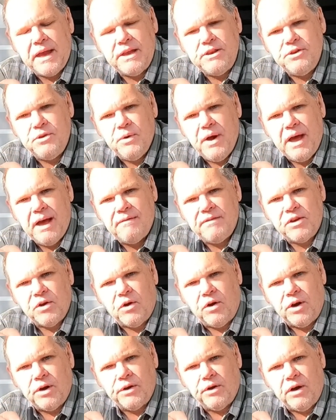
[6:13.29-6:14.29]
and you have an
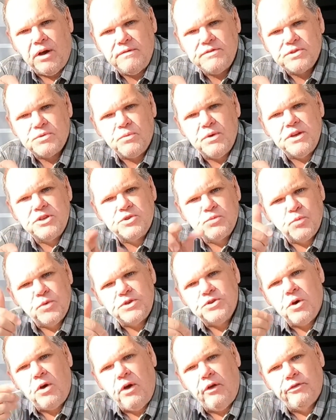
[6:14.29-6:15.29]
on-off switch,
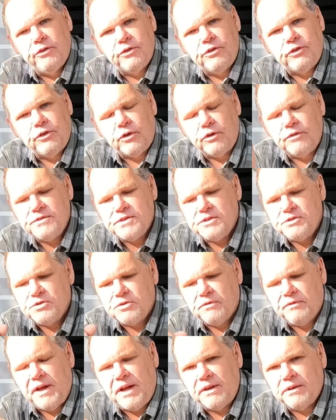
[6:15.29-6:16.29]
which also serves as
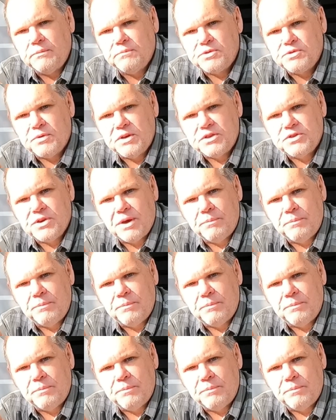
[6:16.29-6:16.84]
your volume switch.